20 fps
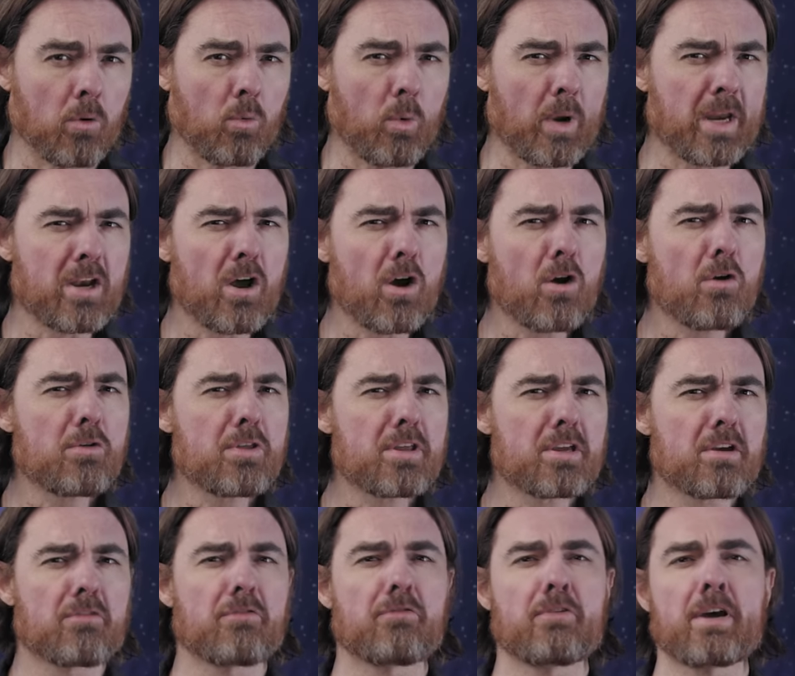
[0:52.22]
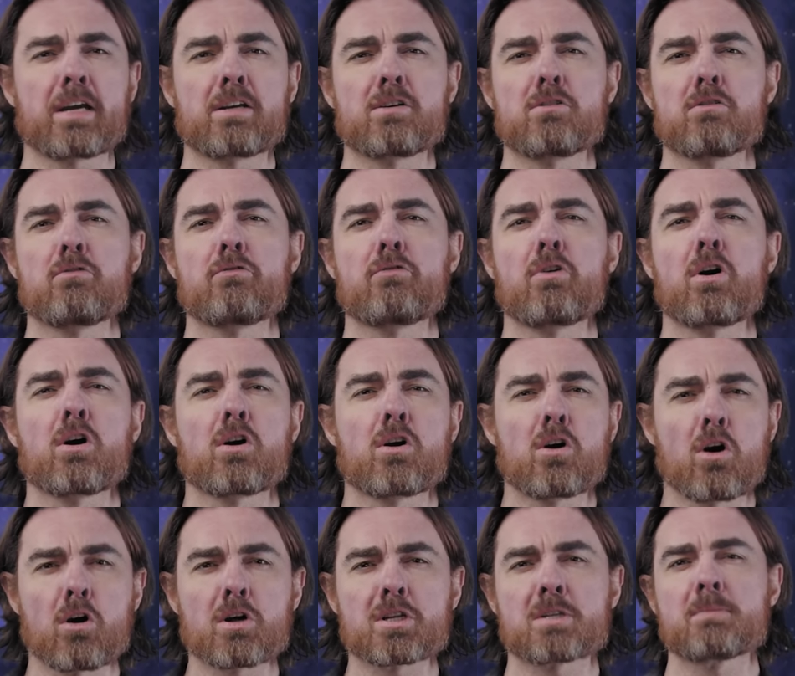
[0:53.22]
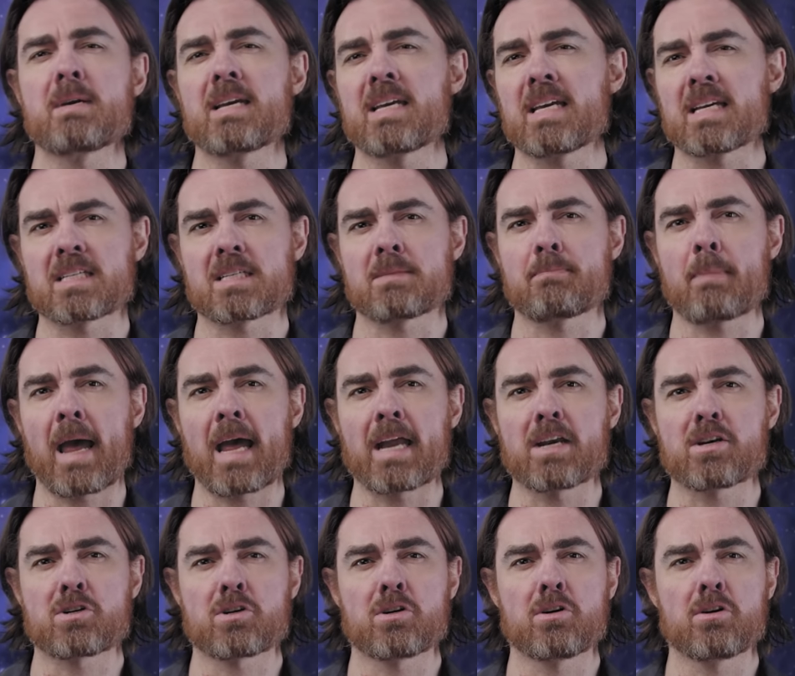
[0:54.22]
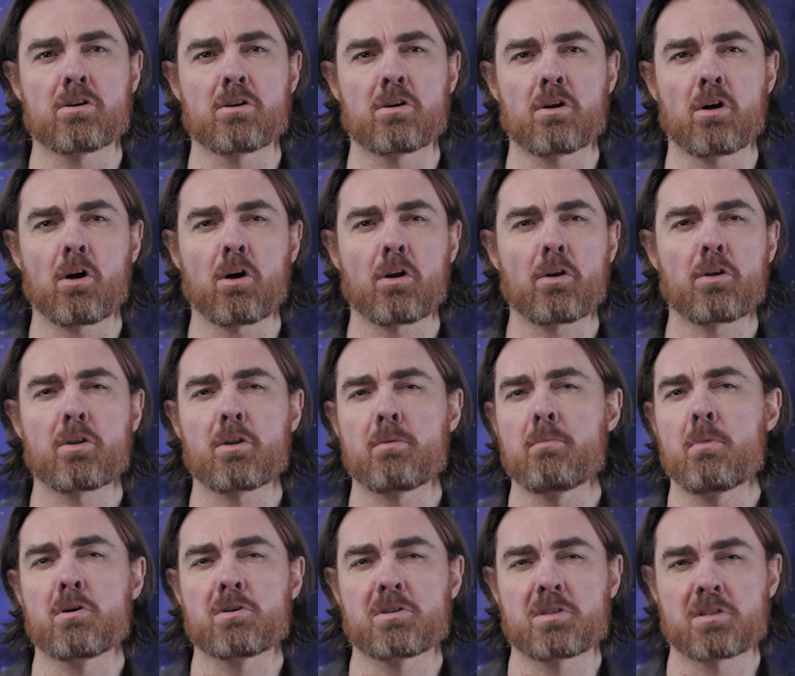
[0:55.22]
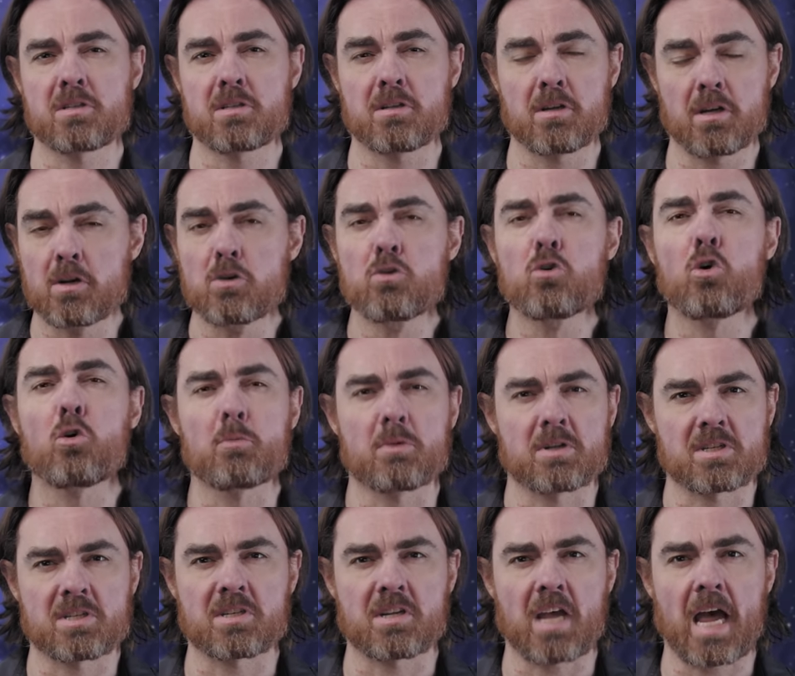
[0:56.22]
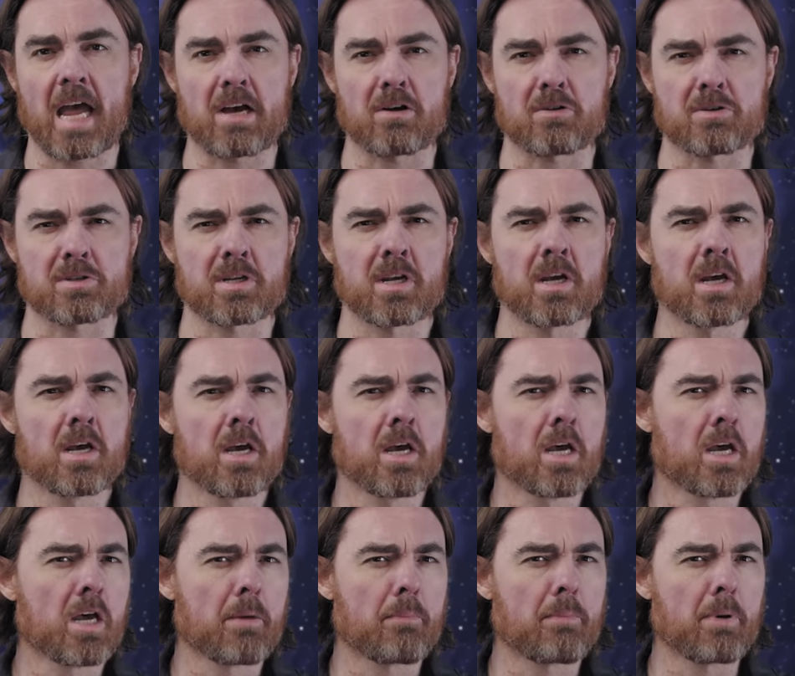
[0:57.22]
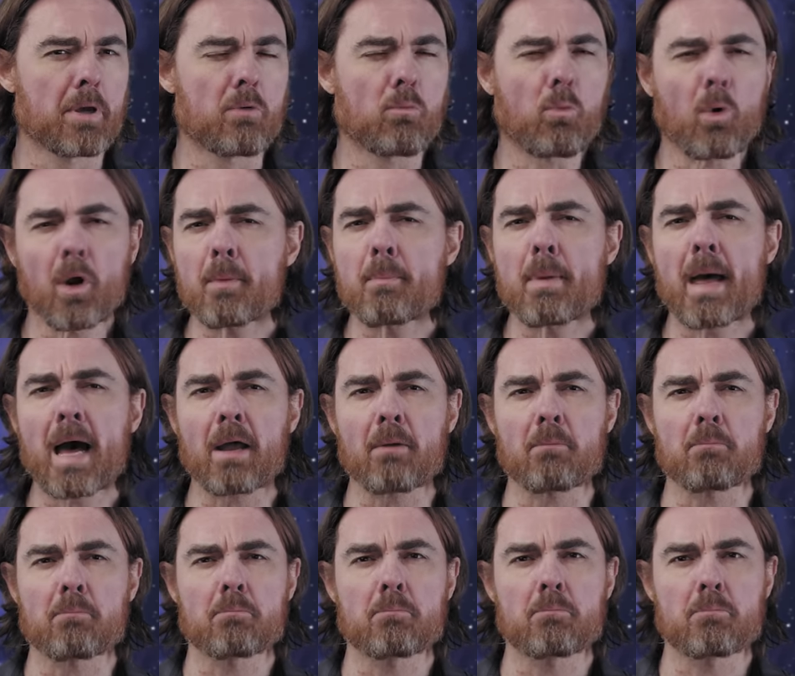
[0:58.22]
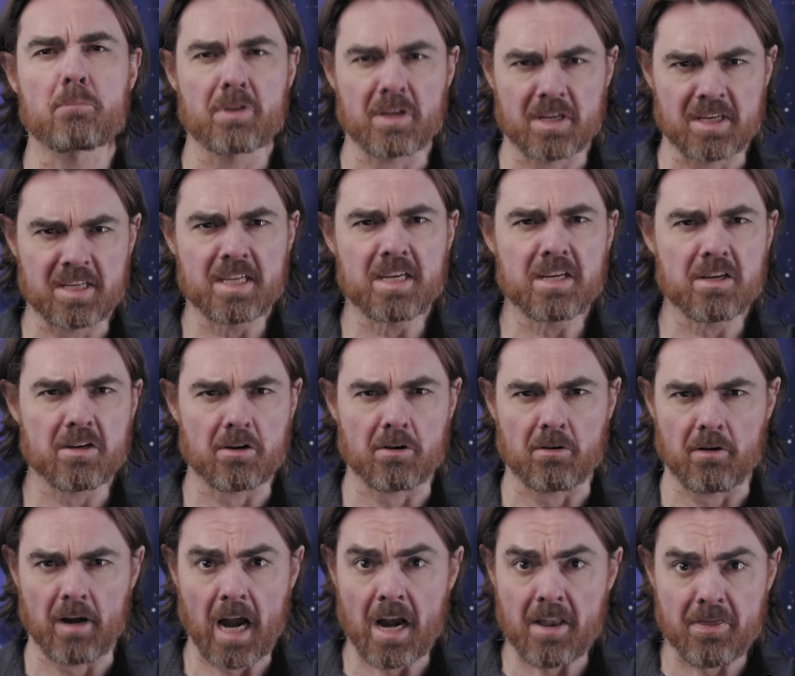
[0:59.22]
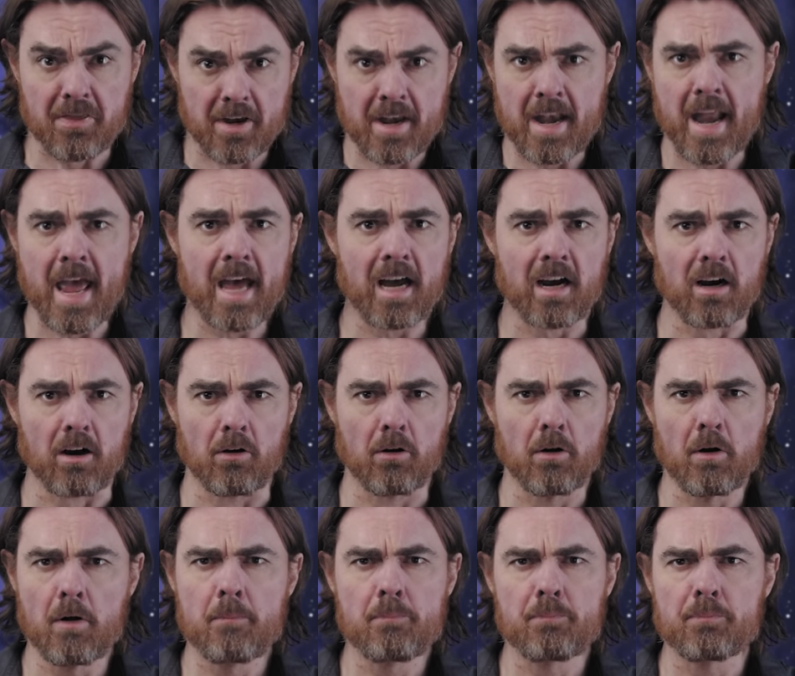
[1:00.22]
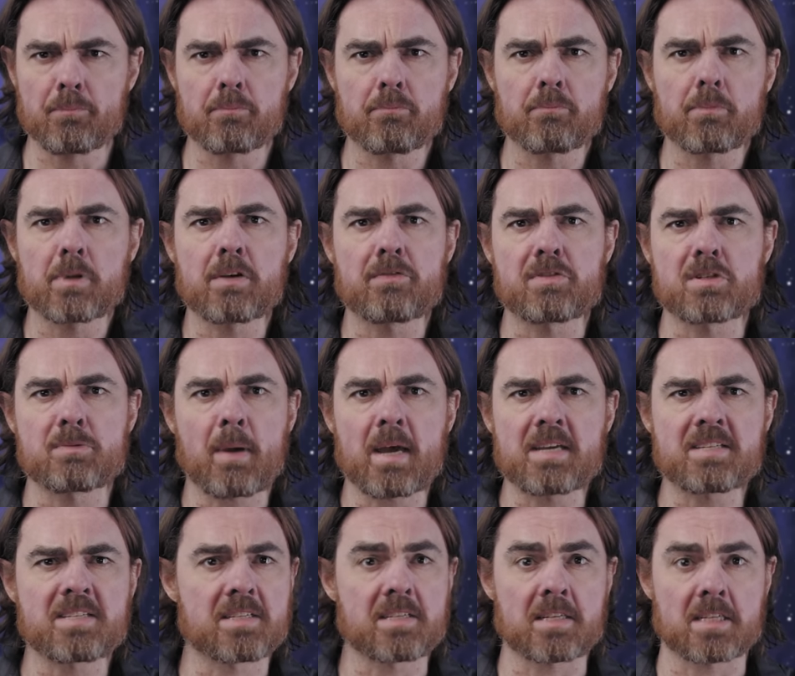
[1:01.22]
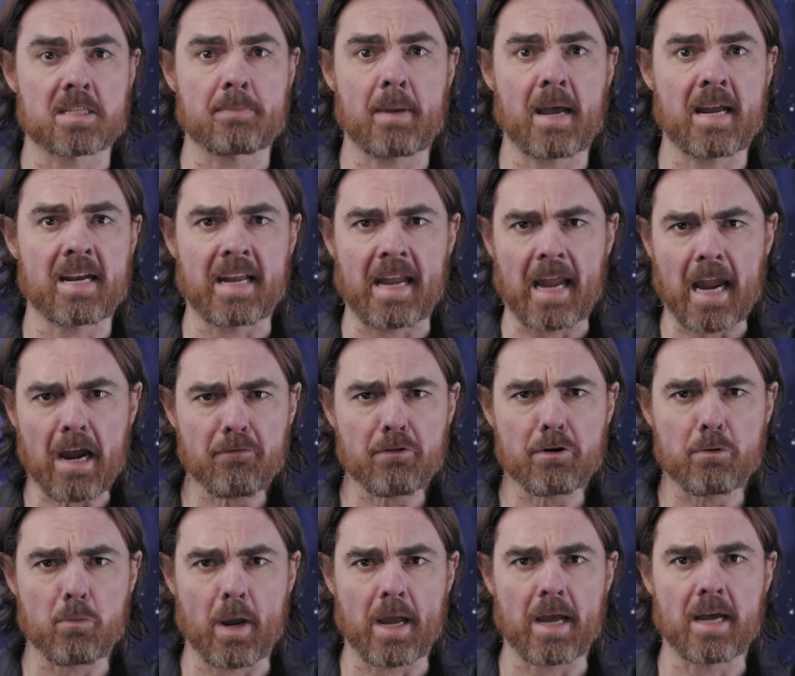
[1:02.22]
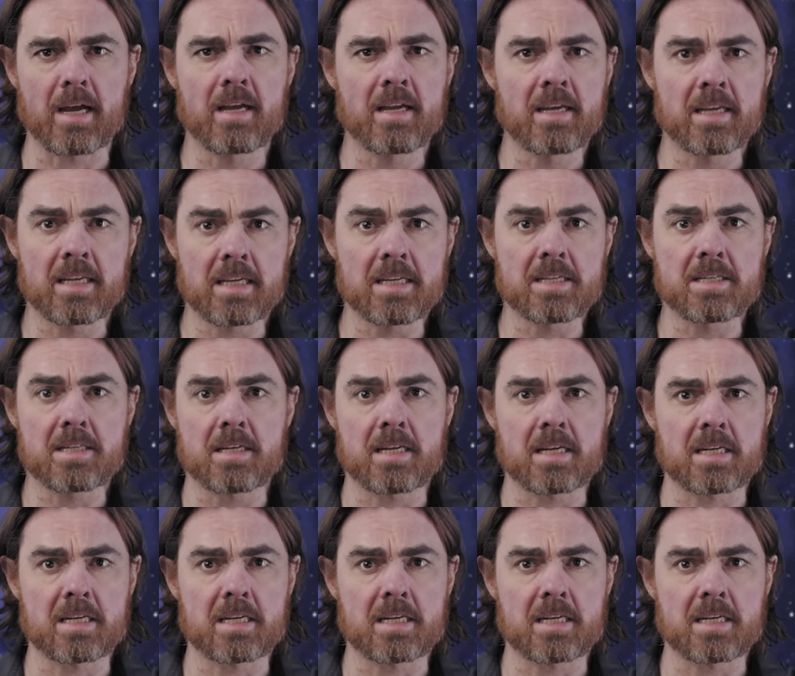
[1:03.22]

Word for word: We know the effect of cosmic expansion on the most enormous scales, but what about the here and the now. If space is expanding everywhere, is it